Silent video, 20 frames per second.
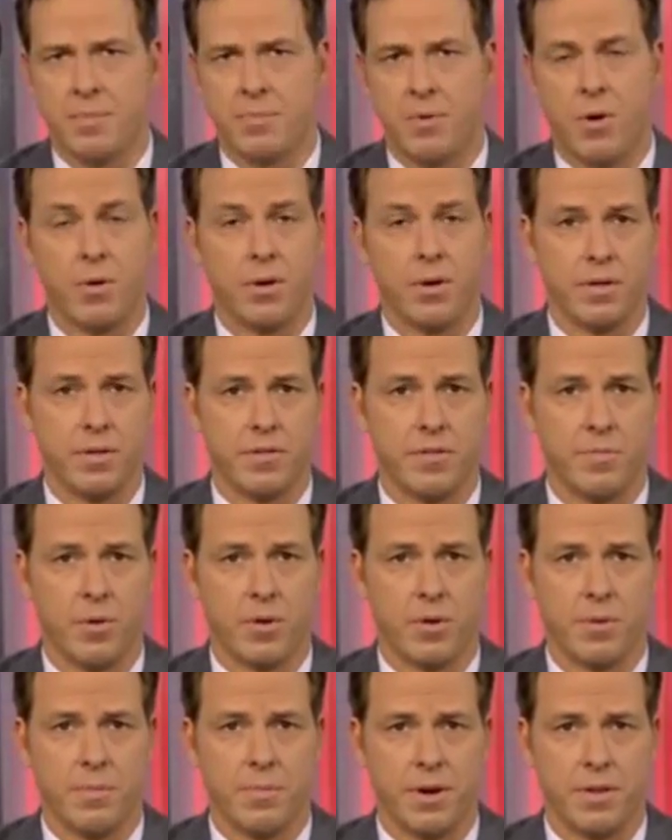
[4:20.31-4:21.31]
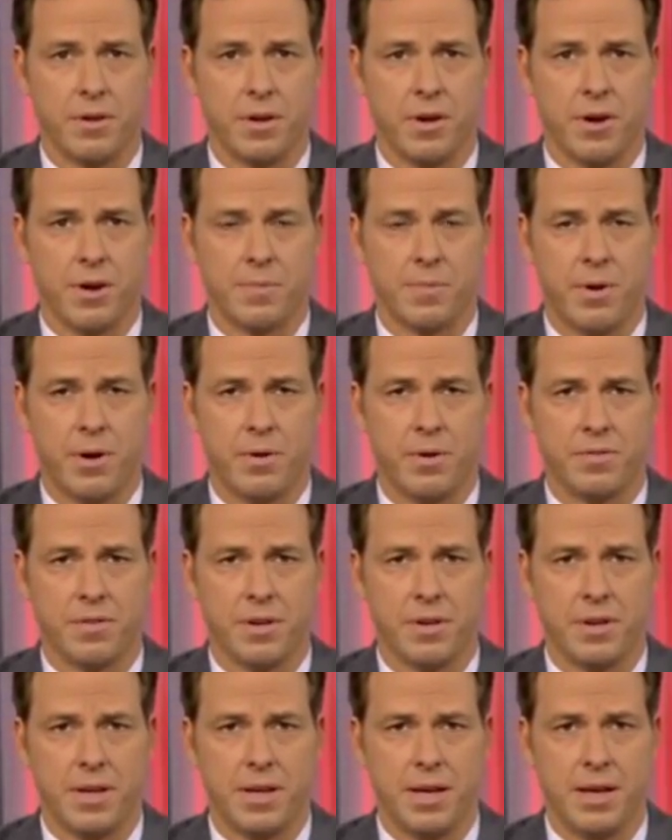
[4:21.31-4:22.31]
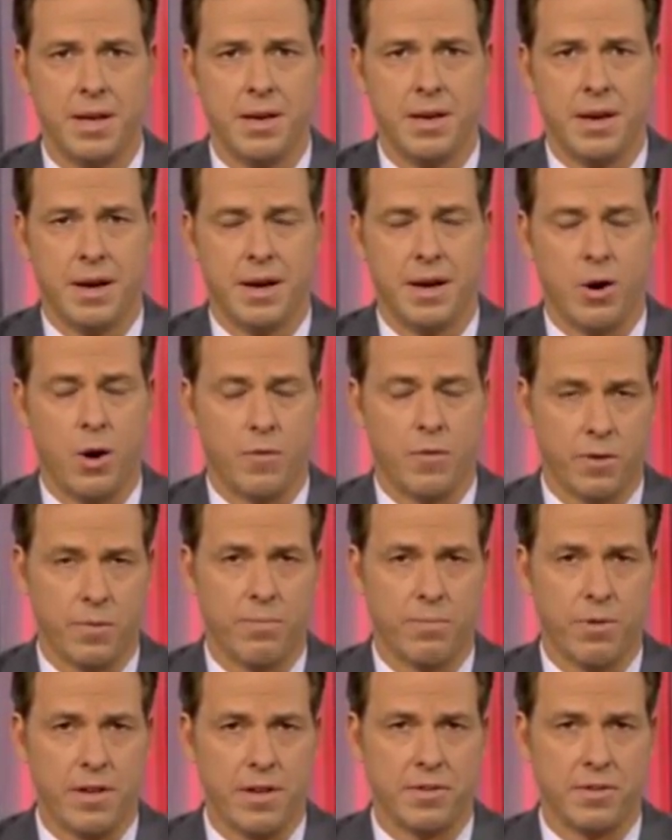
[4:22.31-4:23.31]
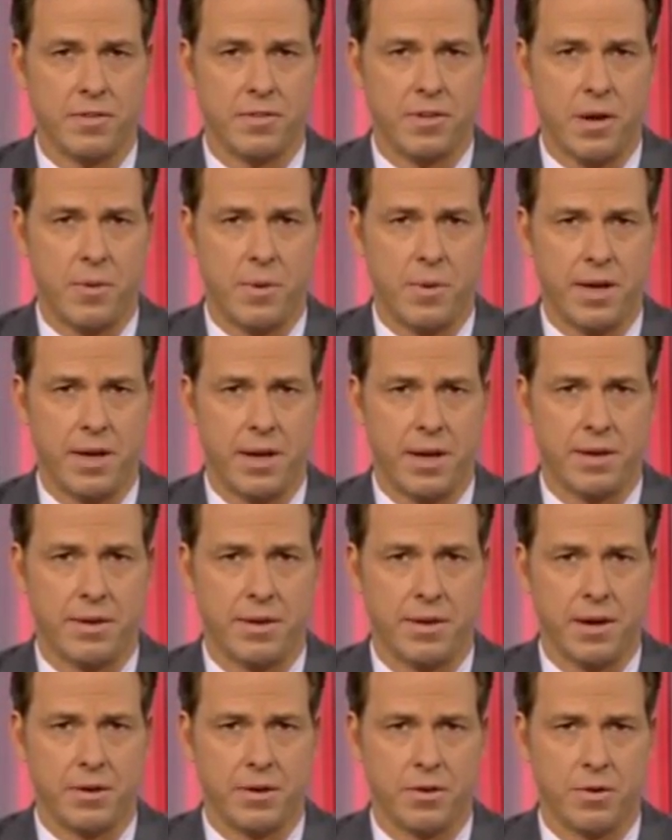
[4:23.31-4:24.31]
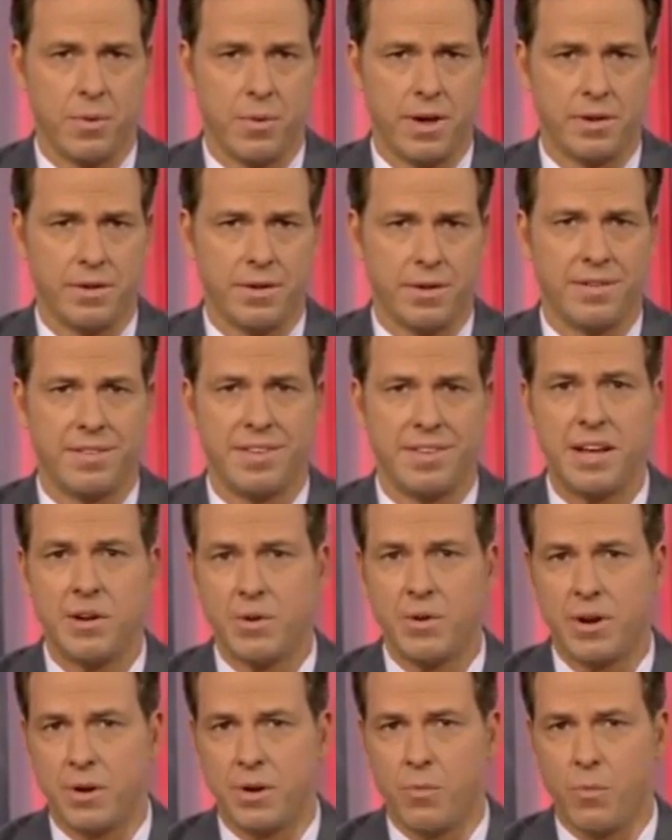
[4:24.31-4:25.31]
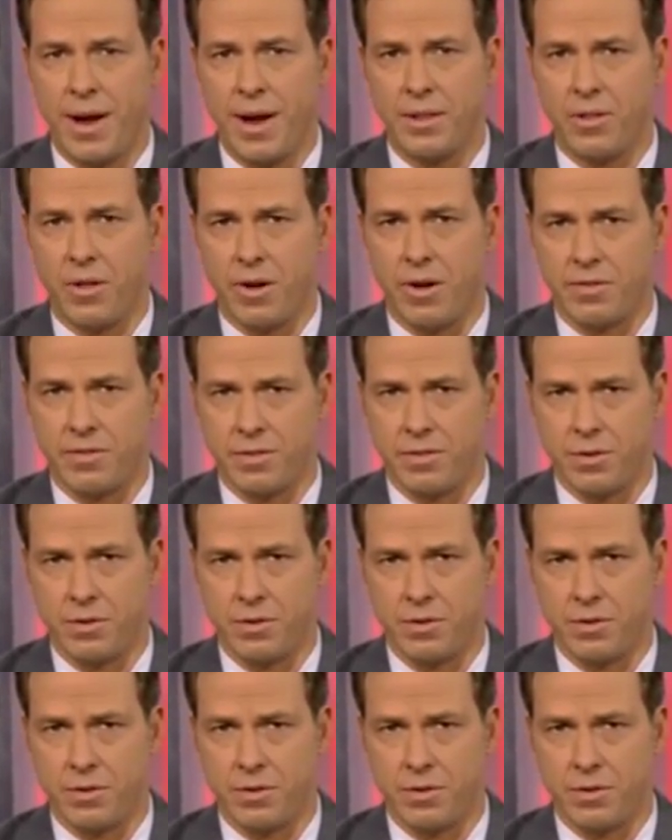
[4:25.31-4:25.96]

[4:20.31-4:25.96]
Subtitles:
broken this morning by the New York Post that he, over President's Day weekend, underwent secret weight loss